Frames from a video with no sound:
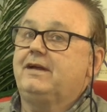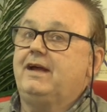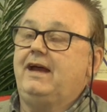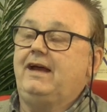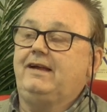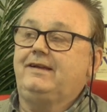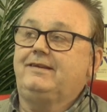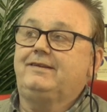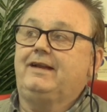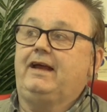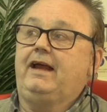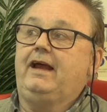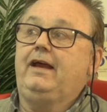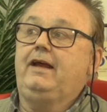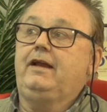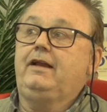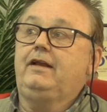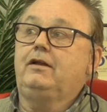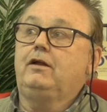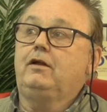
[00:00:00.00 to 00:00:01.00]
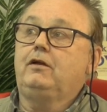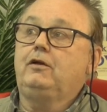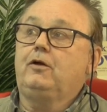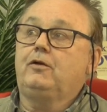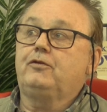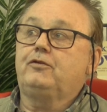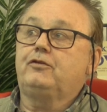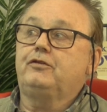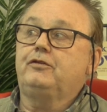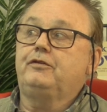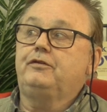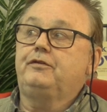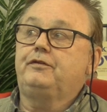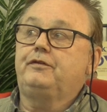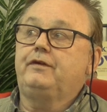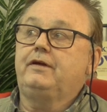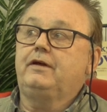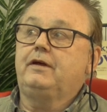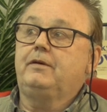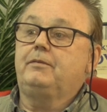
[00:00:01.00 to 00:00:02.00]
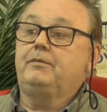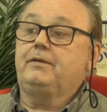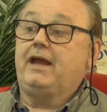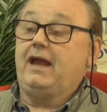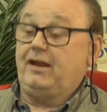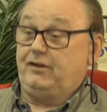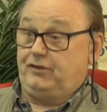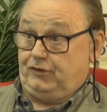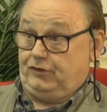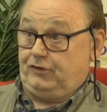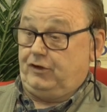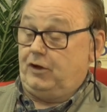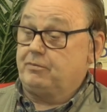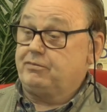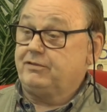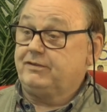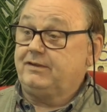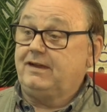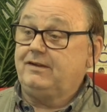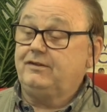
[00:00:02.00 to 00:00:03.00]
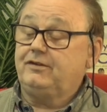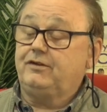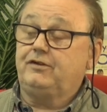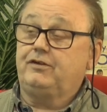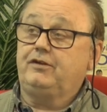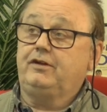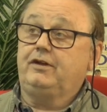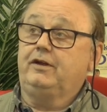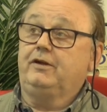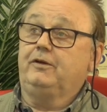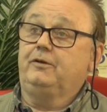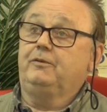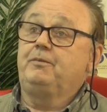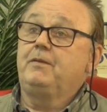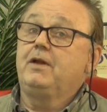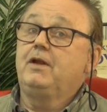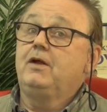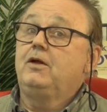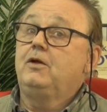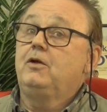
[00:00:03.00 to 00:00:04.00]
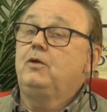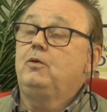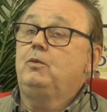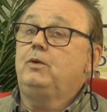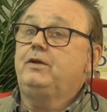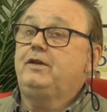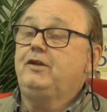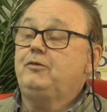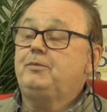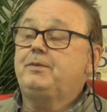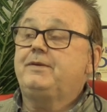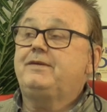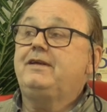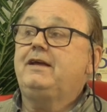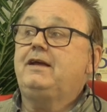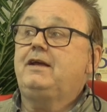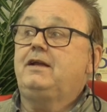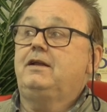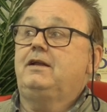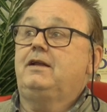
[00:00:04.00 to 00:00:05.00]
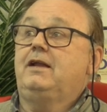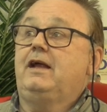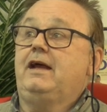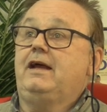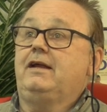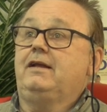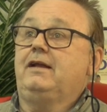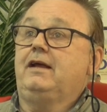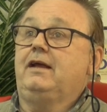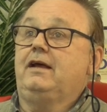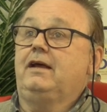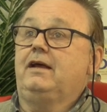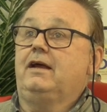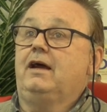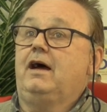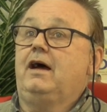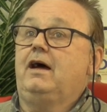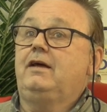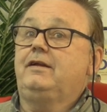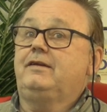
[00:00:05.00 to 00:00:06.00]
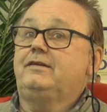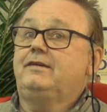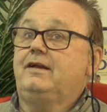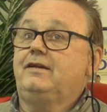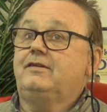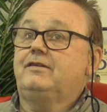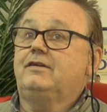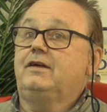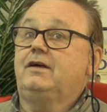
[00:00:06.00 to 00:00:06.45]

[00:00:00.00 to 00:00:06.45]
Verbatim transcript: case mm. in lots of uh, cases that are presented to you. Yeah. With this particular lady, I said to